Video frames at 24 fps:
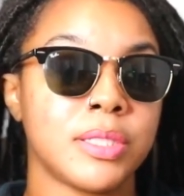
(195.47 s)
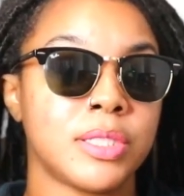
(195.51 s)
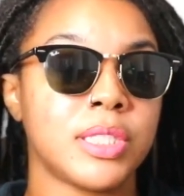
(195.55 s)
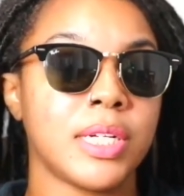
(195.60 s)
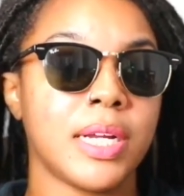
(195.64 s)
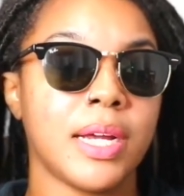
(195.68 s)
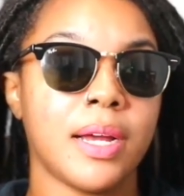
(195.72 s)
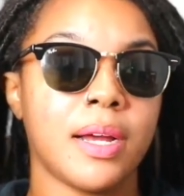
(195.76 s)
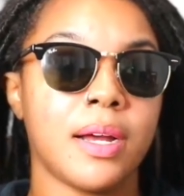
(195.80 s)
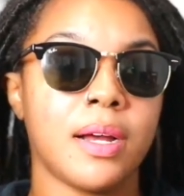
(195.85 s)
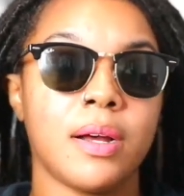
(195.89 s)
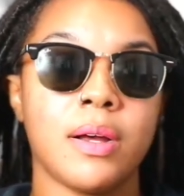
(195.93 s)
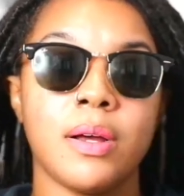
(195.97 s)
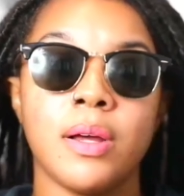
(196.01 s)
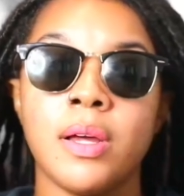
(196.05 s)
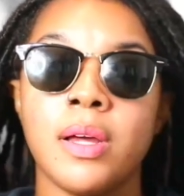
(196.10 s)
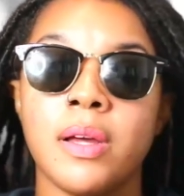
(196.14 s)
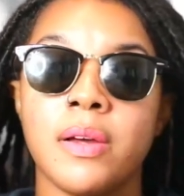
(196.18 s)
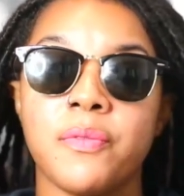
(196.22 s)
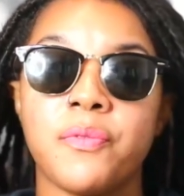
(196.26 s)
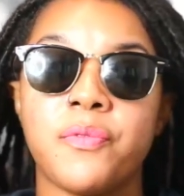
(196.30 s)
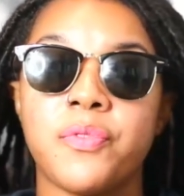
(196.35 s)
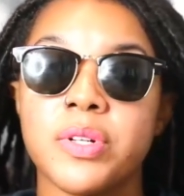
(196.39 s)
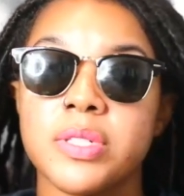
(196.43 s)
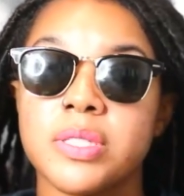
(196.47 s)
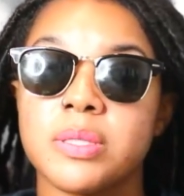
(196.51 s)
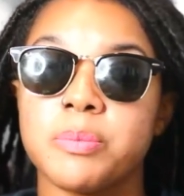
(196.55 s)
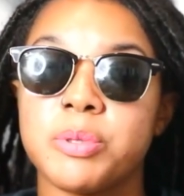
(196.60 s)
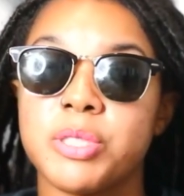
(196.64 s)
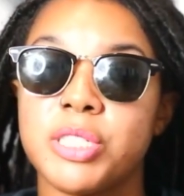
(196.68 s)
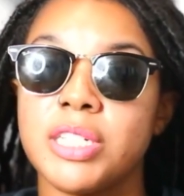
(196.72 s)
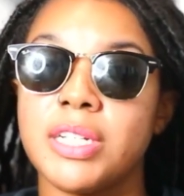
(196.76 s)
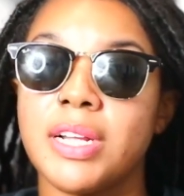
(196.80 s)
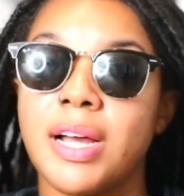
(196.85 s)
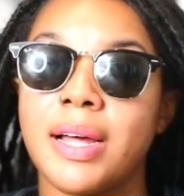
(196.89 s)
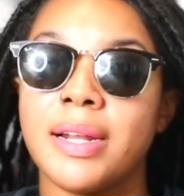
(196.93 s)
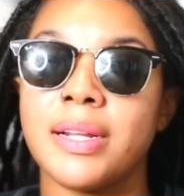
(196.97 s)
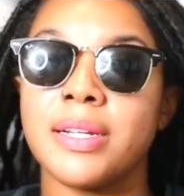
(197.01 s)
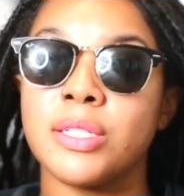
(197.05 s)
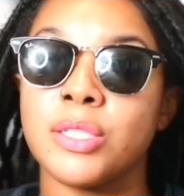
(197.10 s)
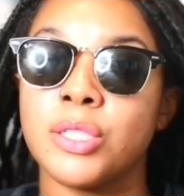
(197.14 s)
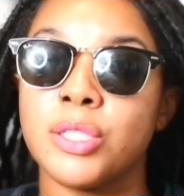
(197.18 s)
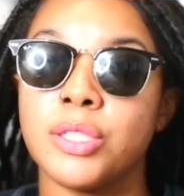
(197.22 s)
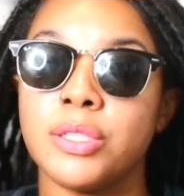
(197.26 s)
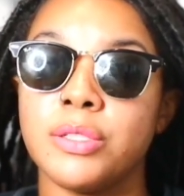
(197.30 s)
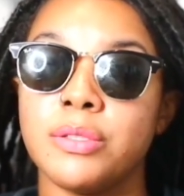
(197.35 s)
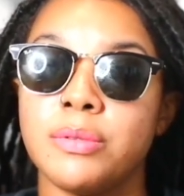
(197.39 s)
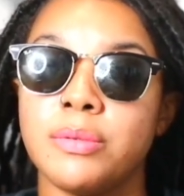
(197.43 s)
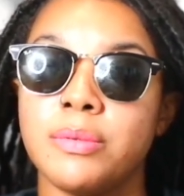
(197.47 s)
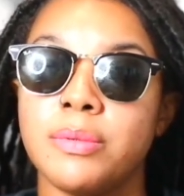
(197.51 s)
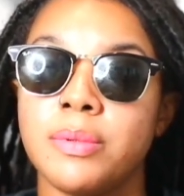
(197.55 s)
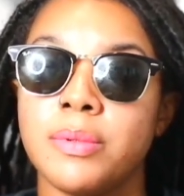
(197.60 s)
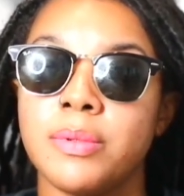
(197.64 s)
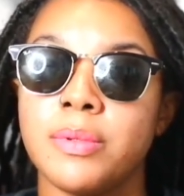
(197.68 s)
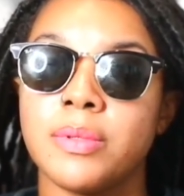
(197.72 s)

jail for some shit I didn't do,